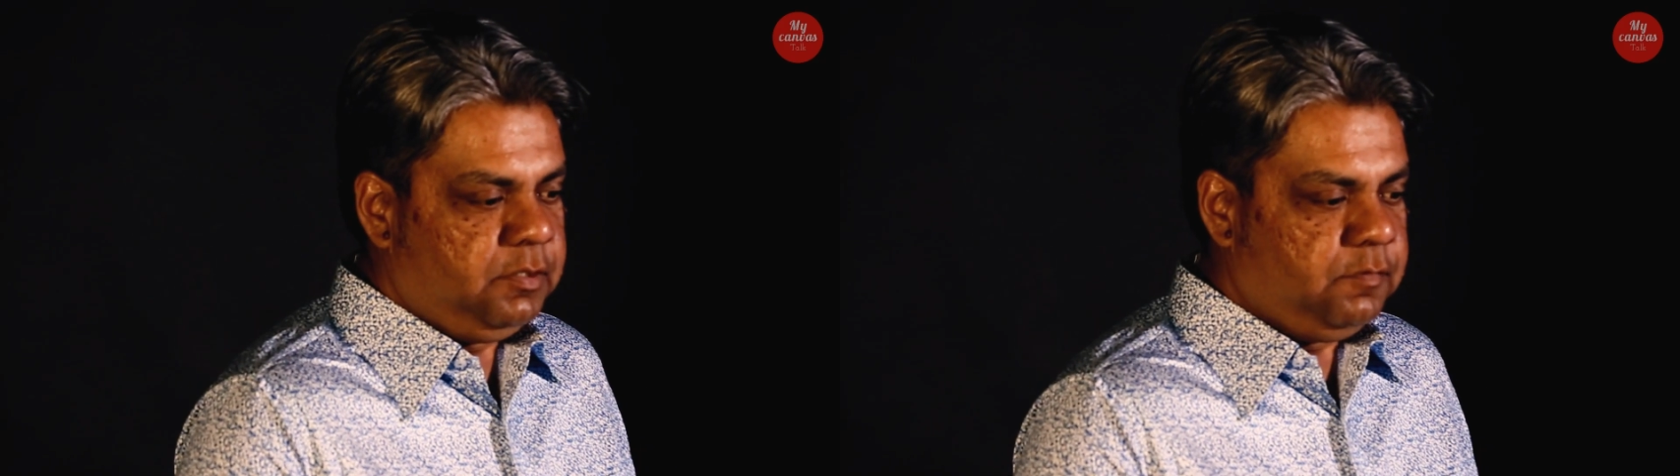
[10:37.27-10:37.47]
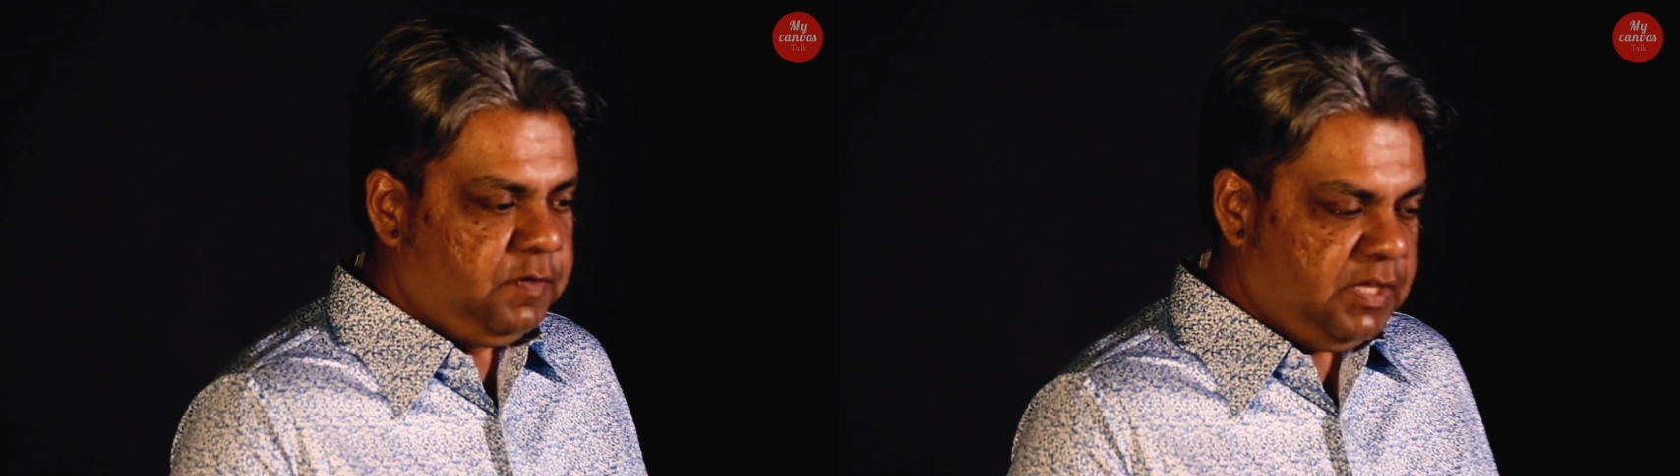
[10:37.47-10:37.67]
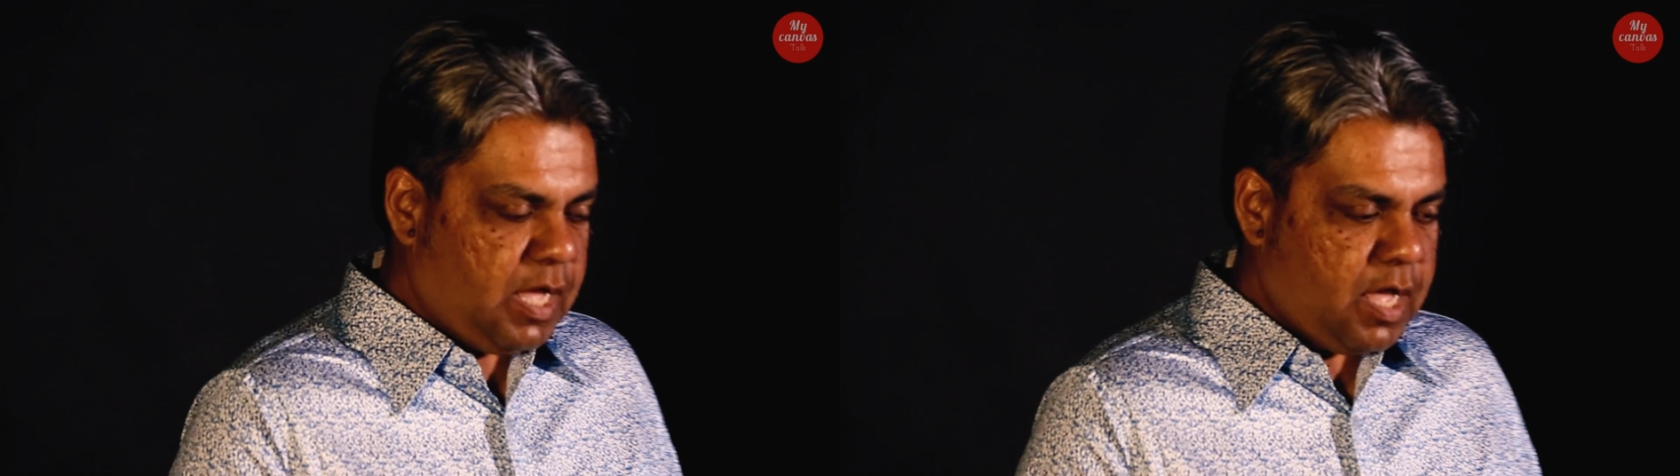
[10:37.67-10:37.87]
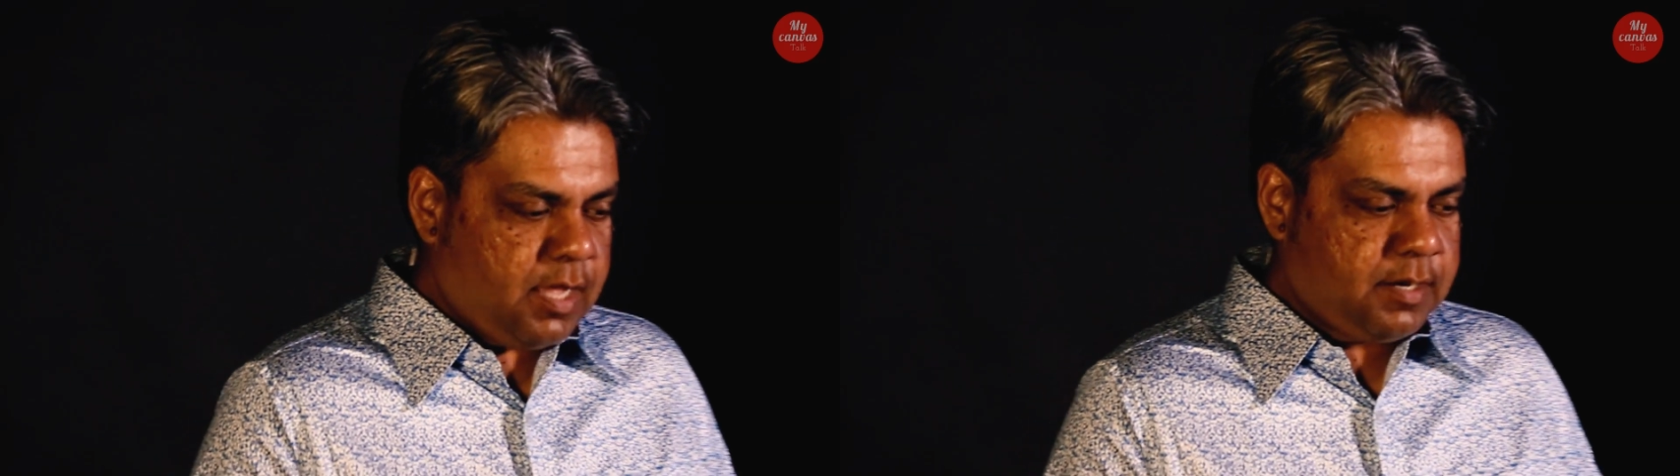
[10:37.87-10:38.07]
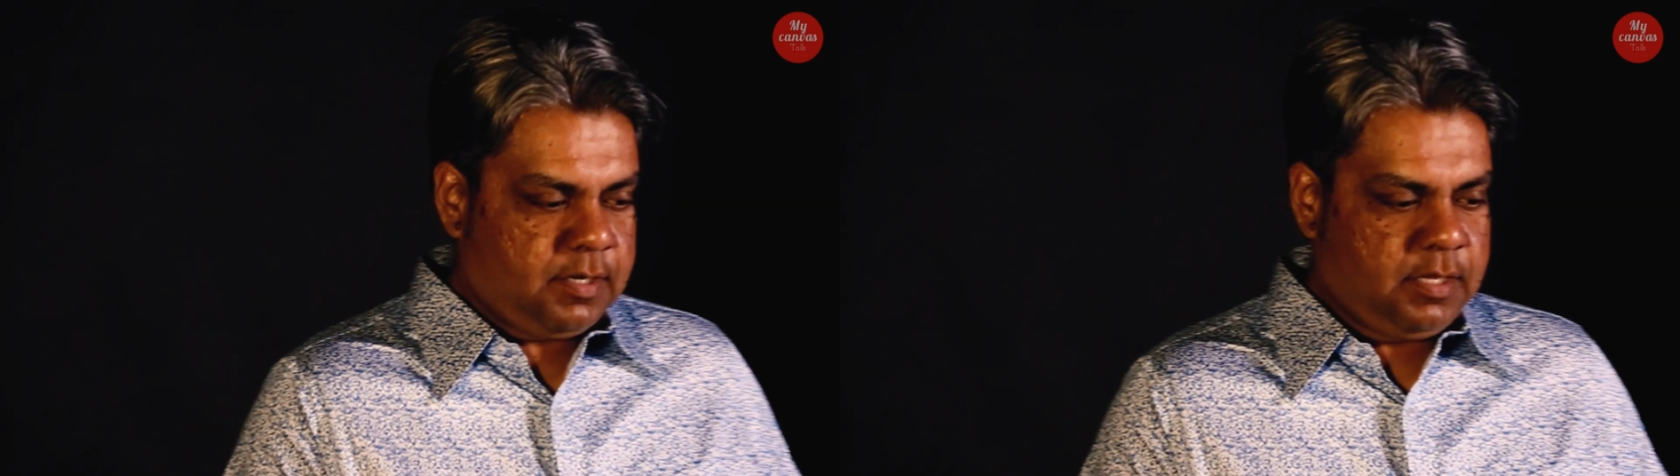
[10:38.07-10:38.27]
We
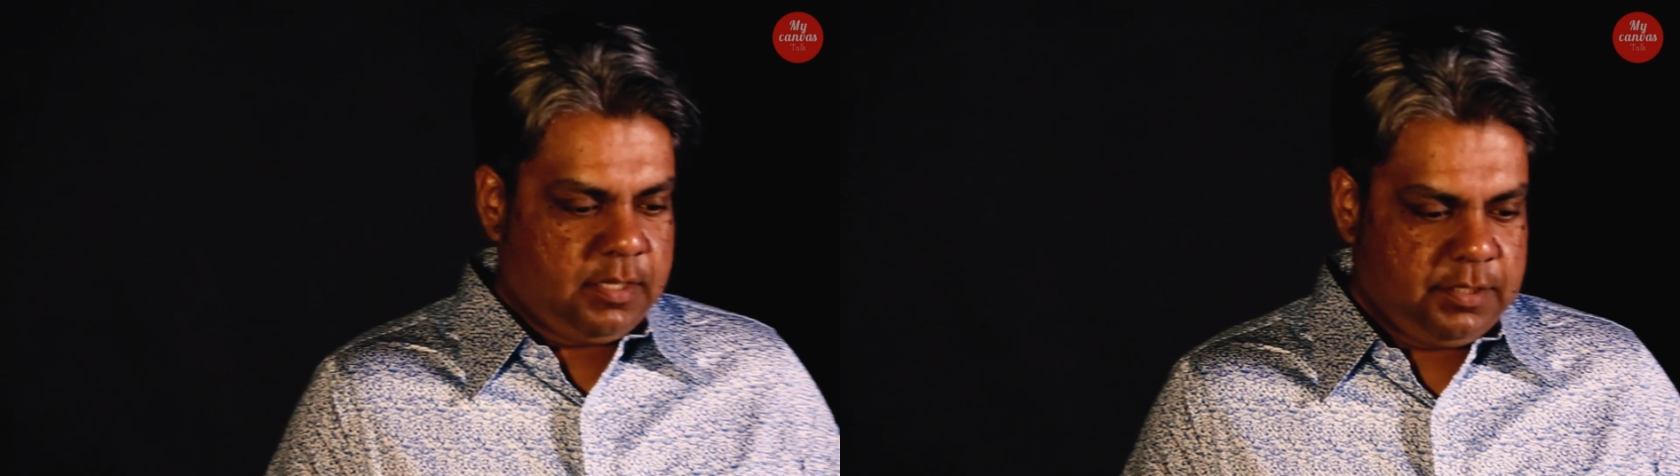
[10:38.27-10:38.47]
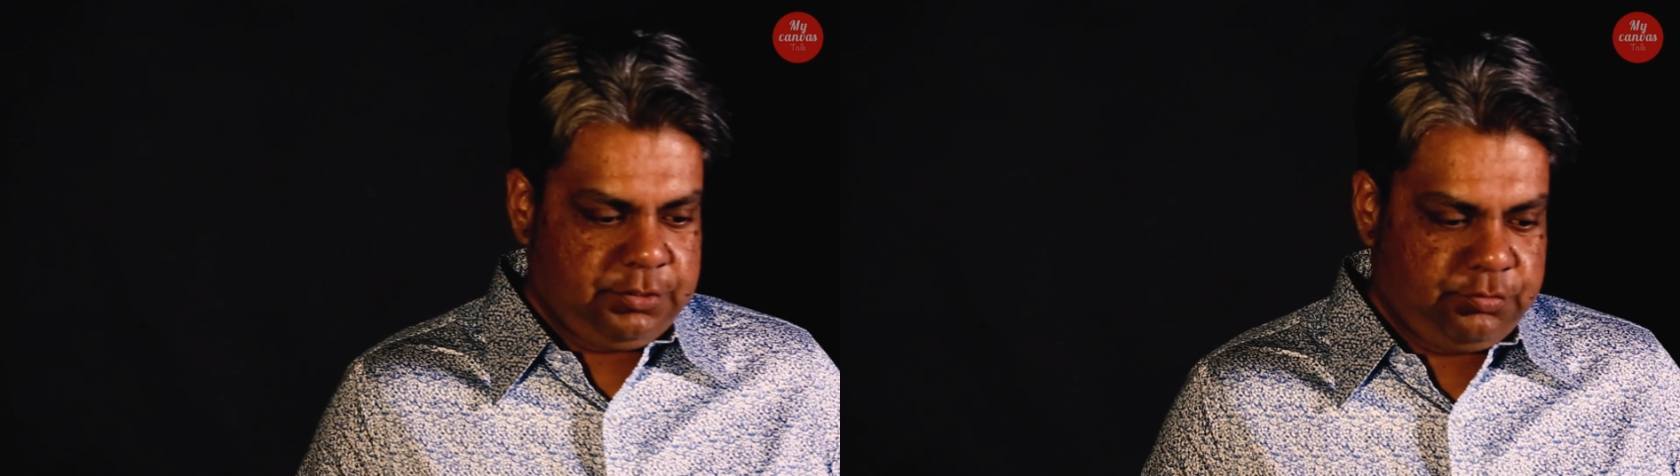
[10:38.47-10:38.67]
are